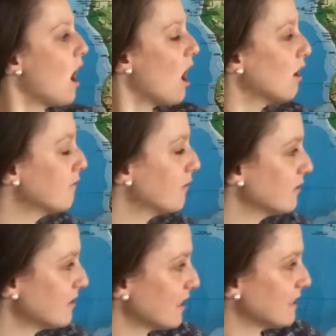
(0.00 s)
Our
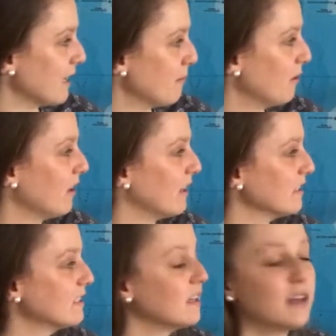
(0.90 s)
first example
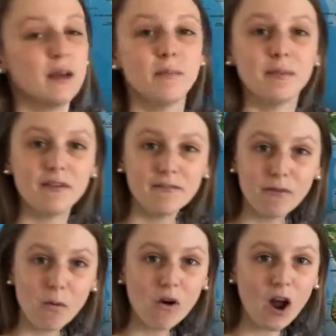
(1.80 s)
is,
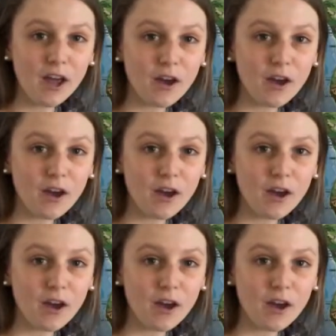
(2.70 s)
before I